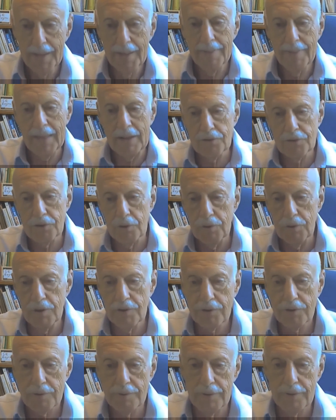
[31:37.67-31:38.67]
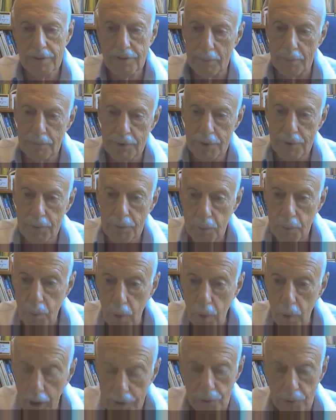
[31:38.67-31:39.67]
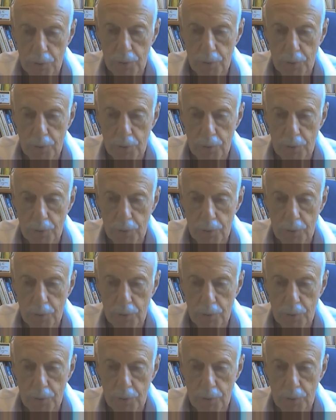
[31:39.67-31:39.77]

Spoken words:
That's a risk. It's up to the wider